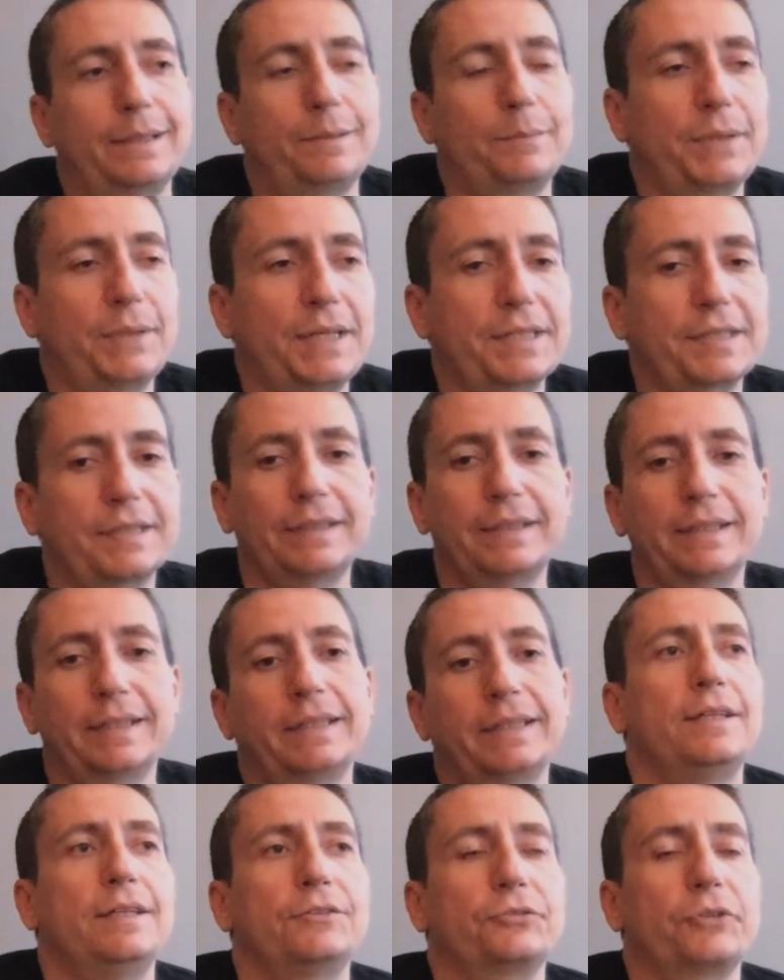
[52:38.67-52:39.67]

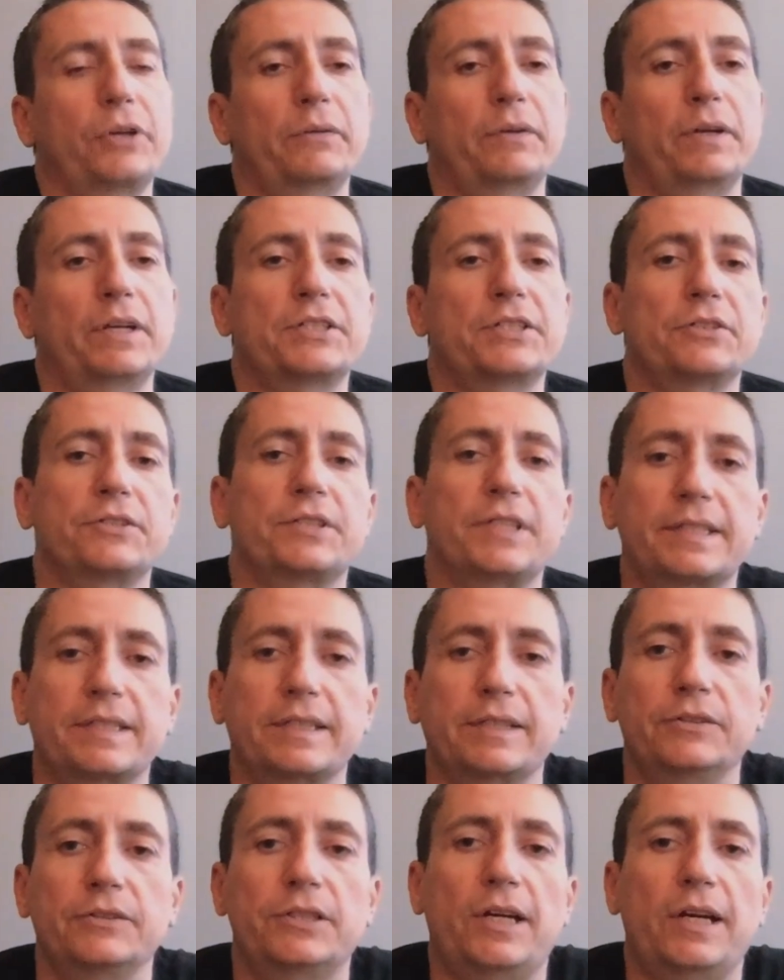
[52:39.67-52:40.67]
basically, Trent Reznor sits
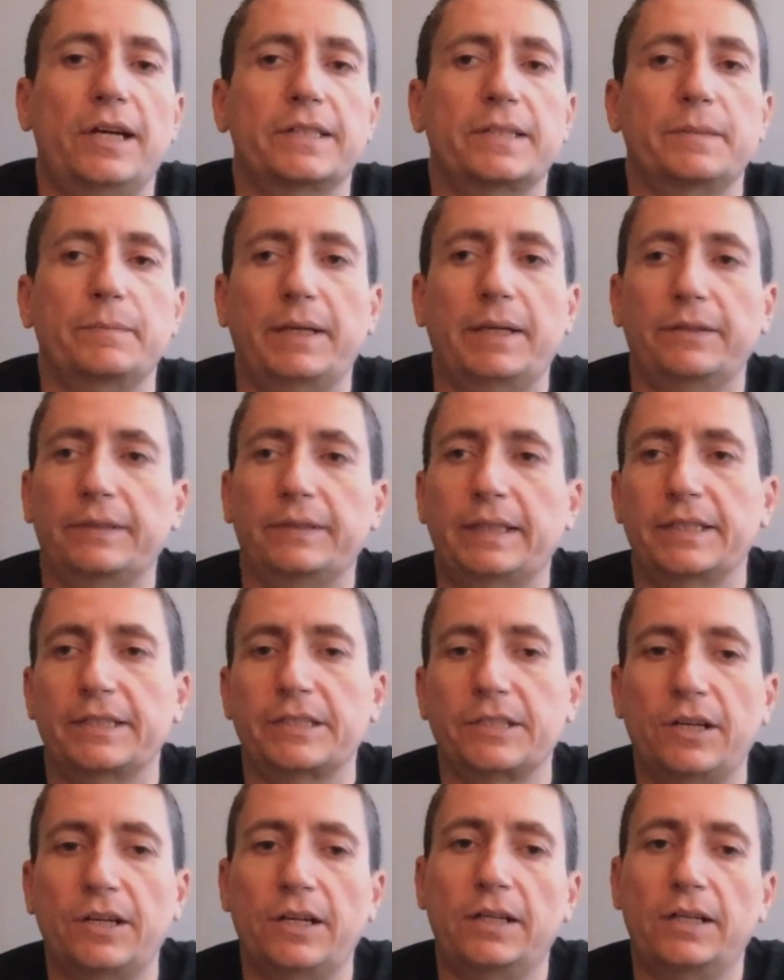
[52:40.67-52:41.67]
there and talks about that
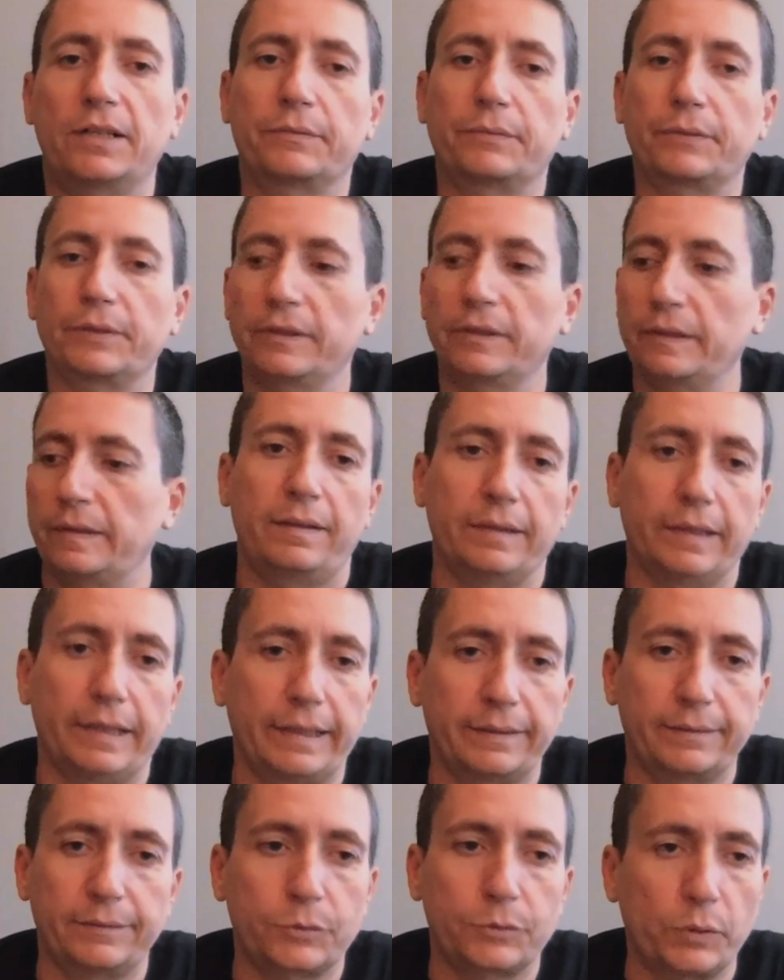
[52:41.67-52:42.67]
song for
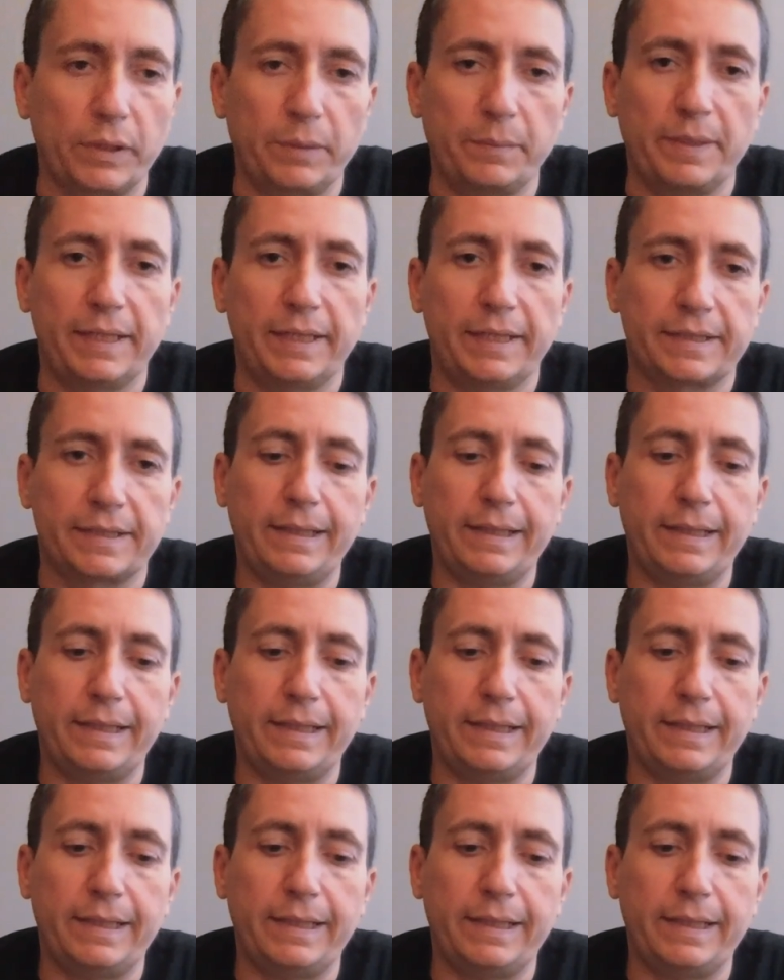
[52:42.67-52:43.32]
like 20 minutes.